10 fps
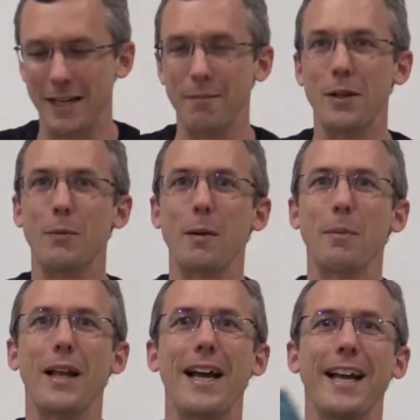that we
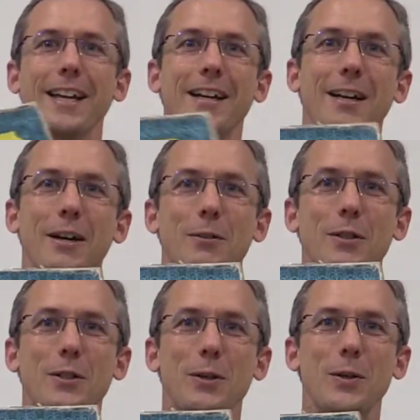played. It
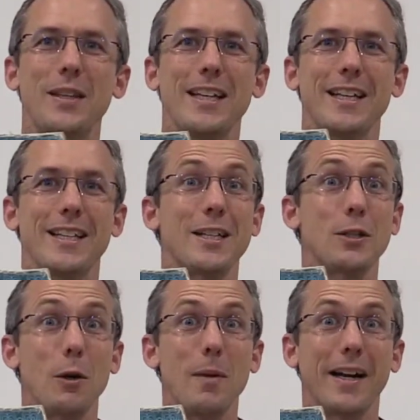was called the
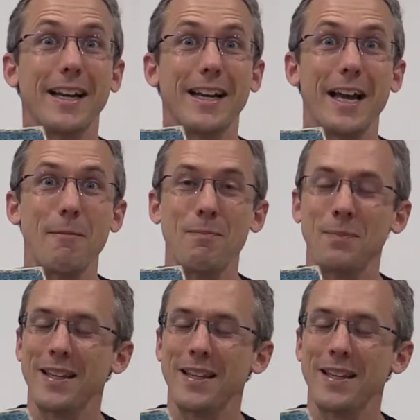stock market game.